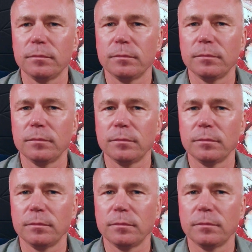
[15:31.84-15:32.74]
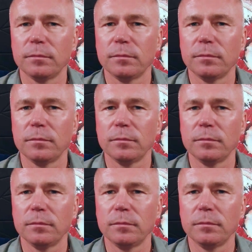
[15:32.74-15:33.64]

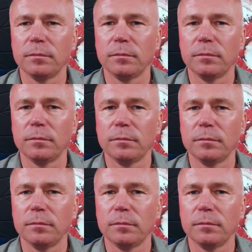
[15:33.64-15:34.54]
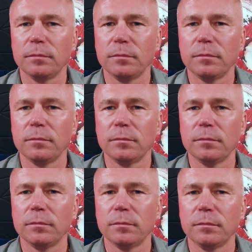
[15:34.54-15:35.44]

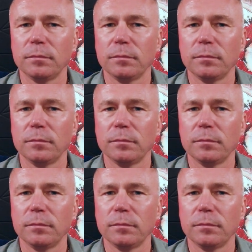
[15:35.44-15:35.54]
This person isn't speaking.